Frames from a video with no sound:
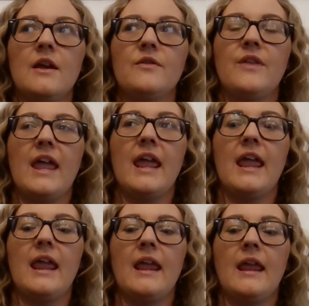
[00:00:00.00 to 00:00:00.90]

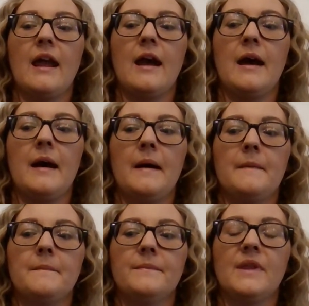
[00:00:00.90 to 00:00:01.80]
they
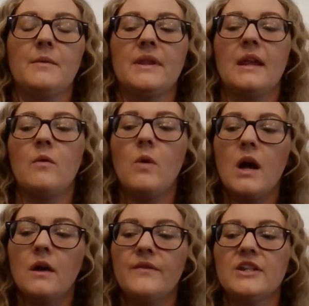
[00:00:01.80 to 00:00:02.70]
were like,
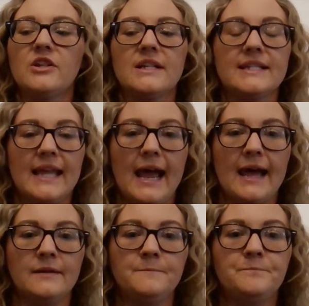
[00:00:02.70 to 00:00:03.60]
well, they took a
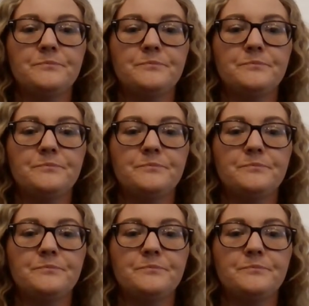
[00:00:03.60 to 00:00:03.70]
scan